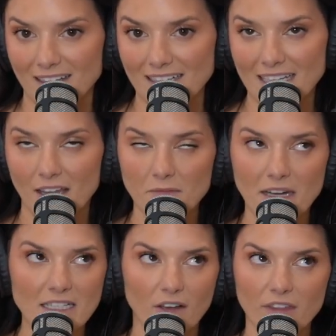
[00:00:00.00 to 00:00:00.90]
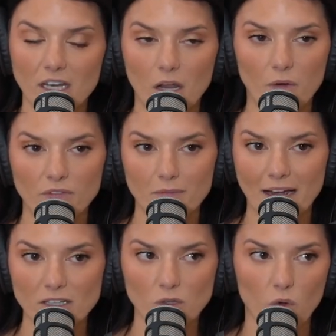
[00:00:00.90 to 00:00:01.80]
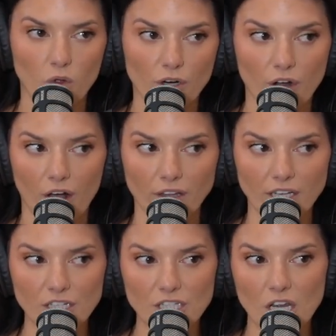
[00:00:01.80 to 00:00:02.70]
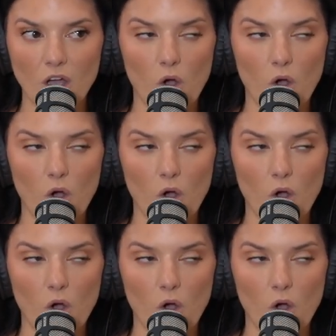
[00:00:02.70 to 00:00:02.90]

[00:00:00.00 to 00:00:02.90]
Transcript: Like, telling myself that no one from high school or college